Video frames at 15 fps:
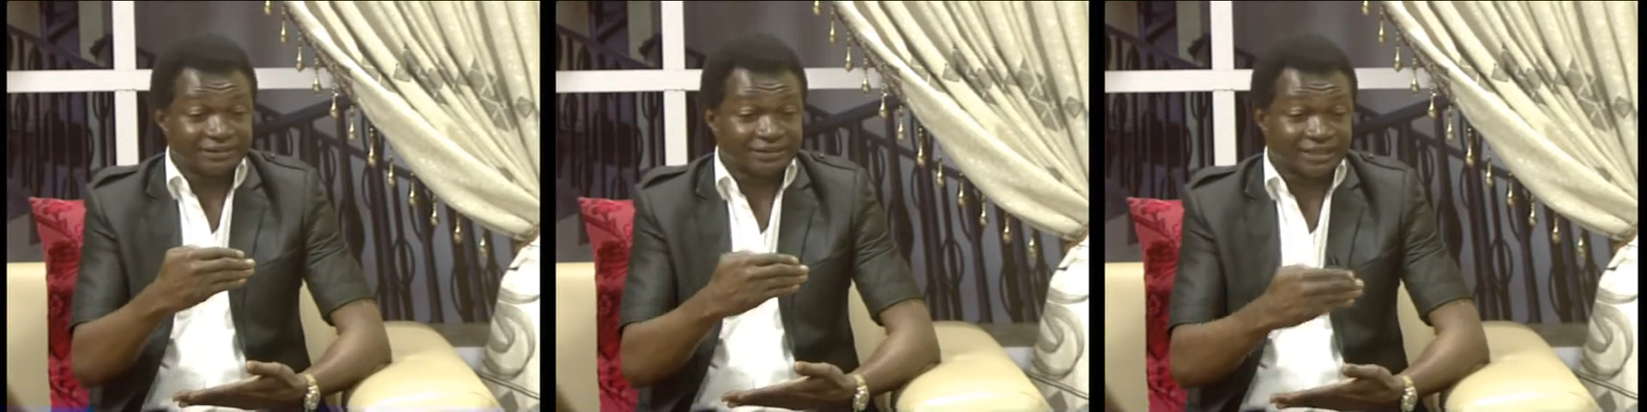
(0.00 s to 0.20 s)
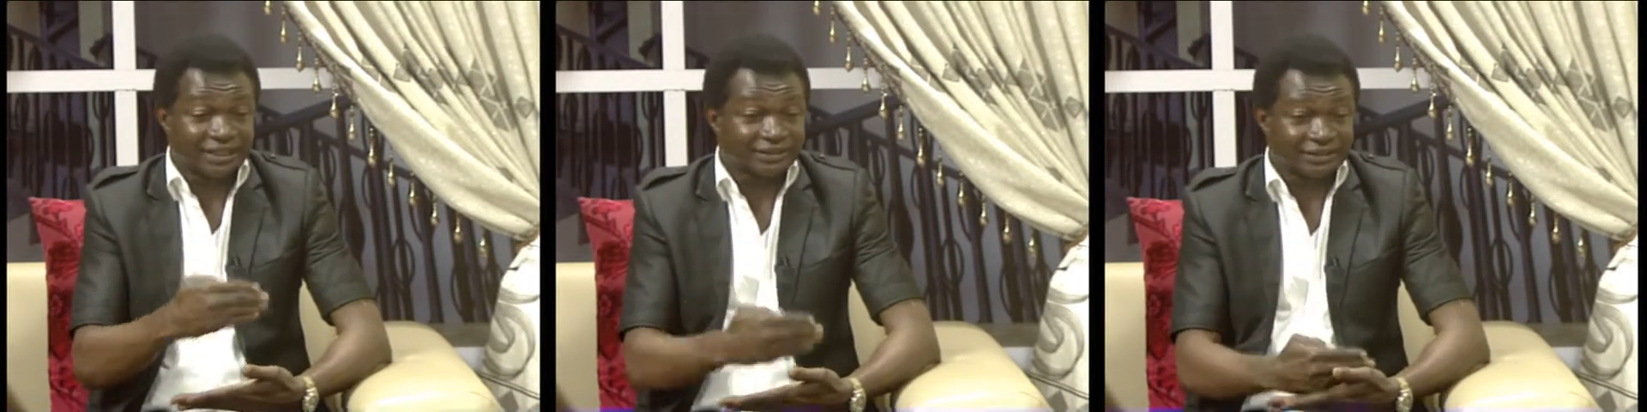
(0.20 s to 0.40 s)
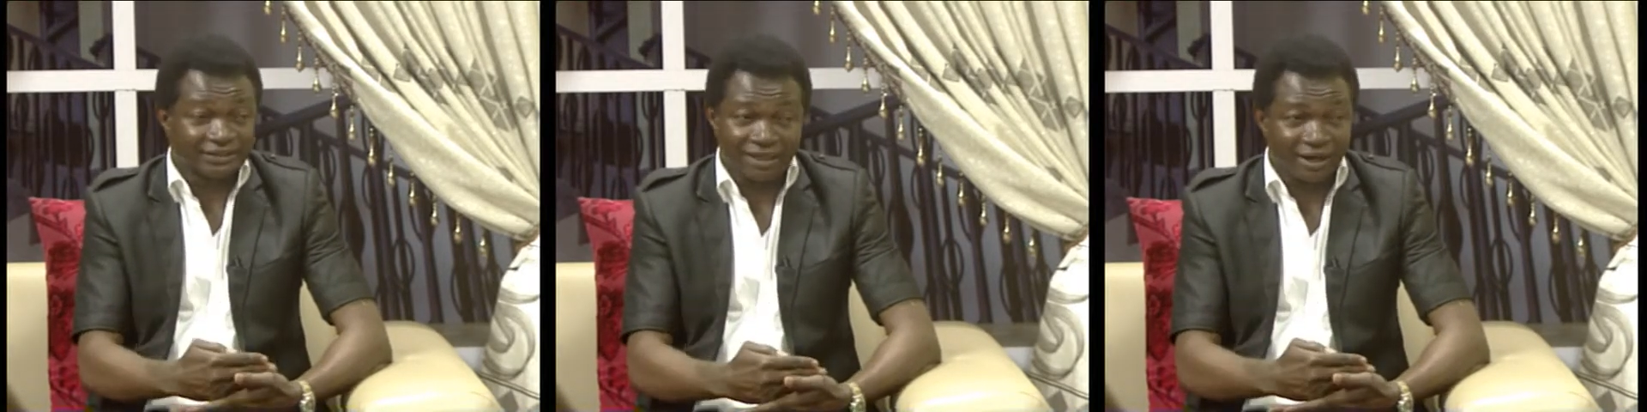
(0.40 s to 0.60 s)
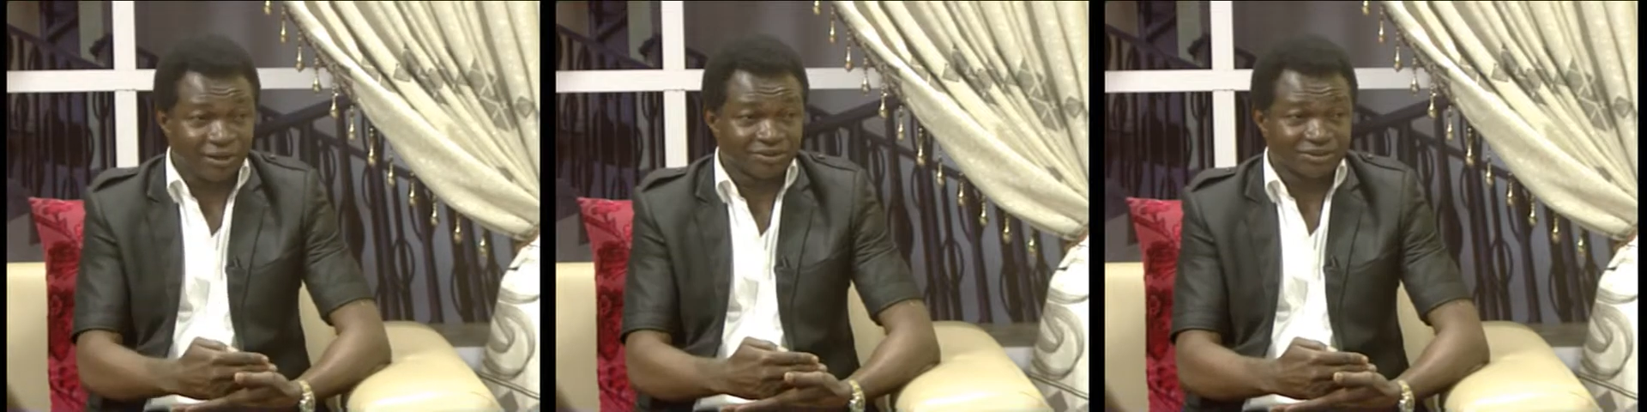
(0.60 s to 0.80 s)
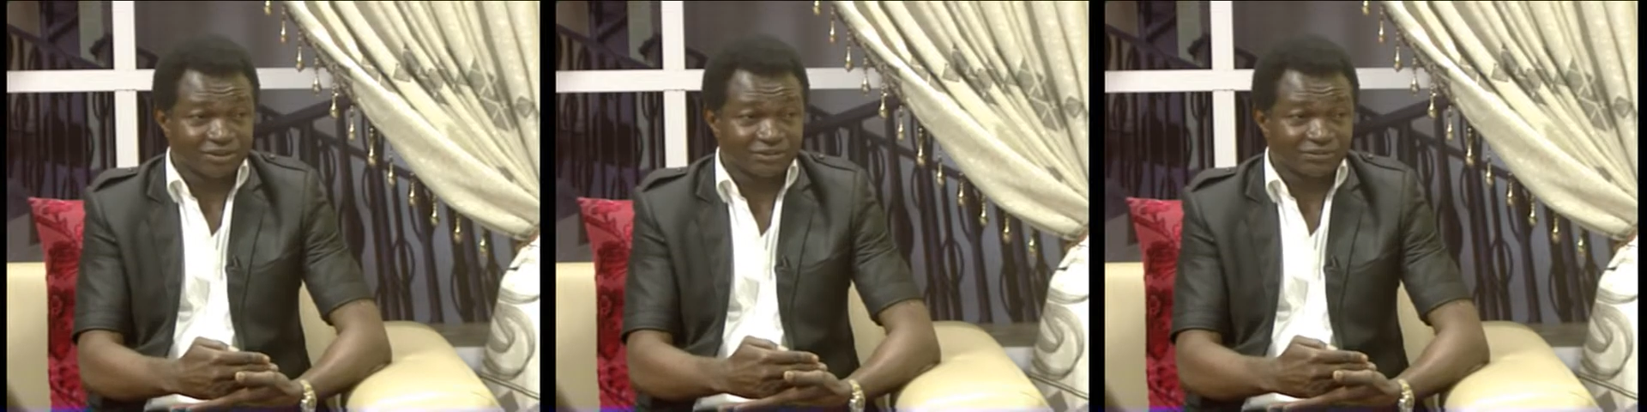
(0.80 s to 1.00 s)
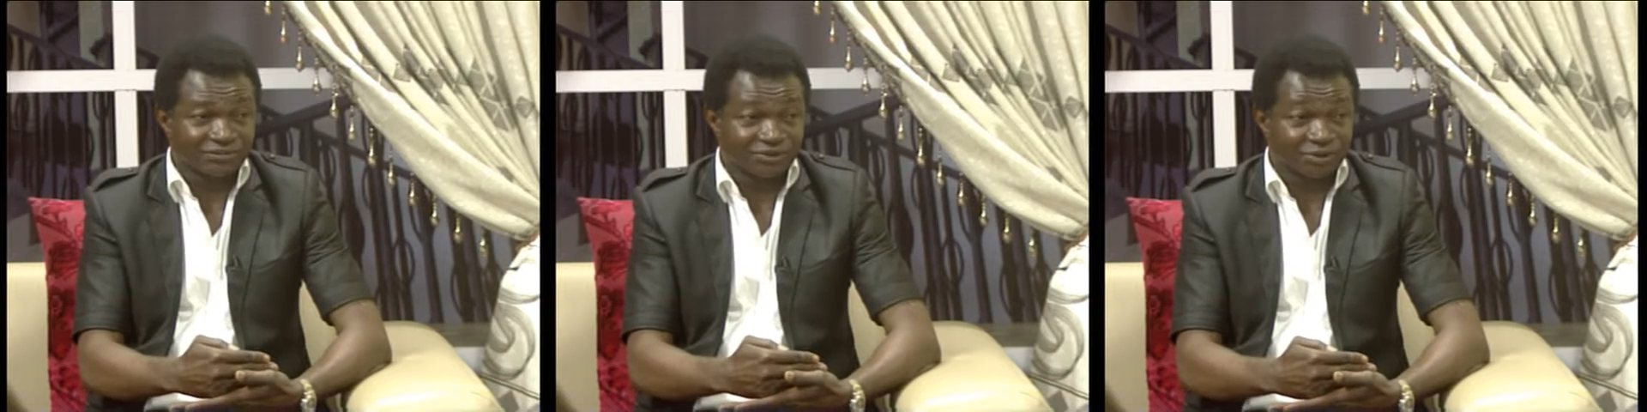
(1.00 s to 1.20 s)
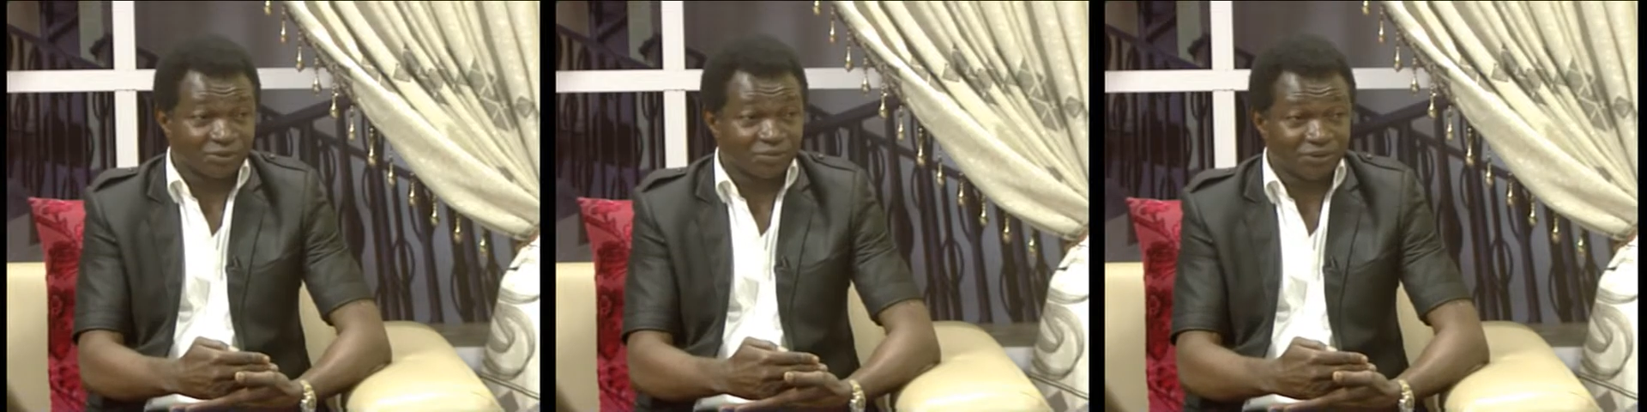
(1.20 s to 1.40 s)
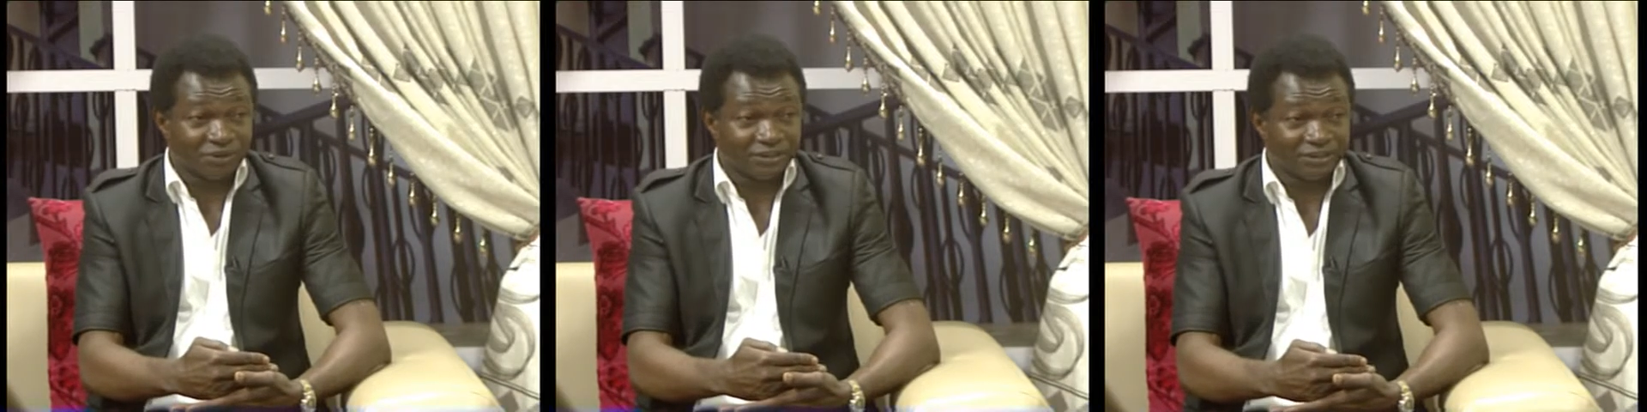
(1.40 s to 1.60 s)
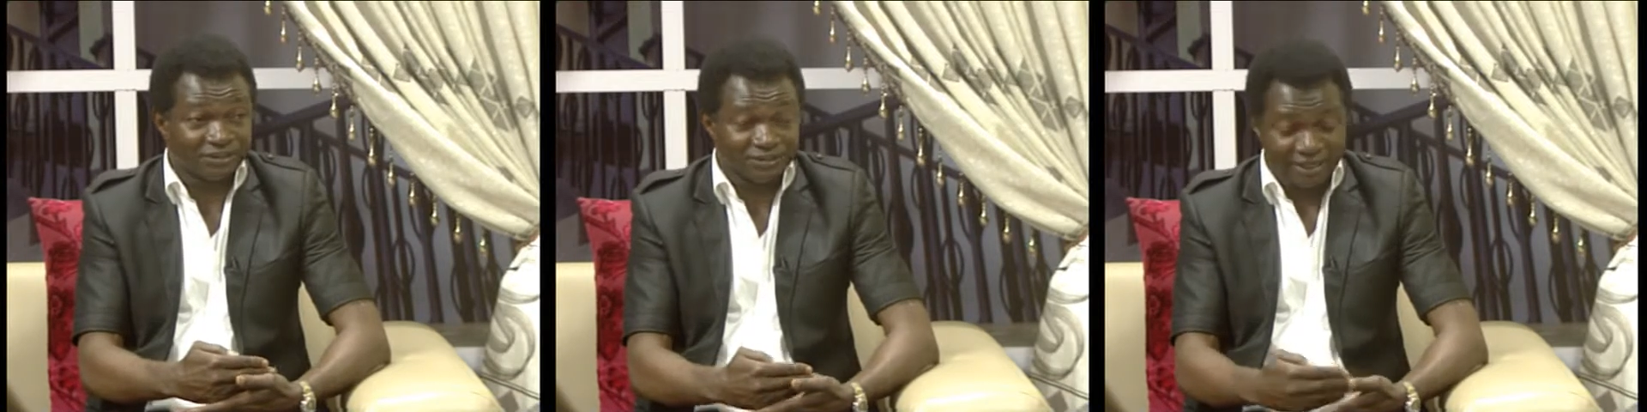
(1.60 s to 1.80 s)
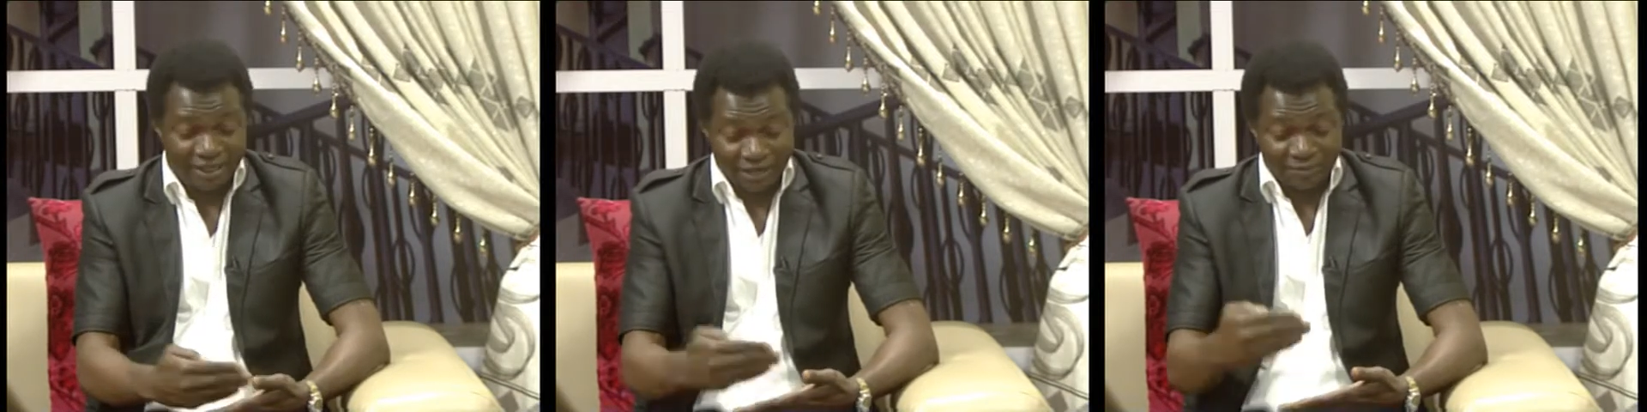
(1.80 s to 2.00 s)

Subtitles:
standard housing for the police,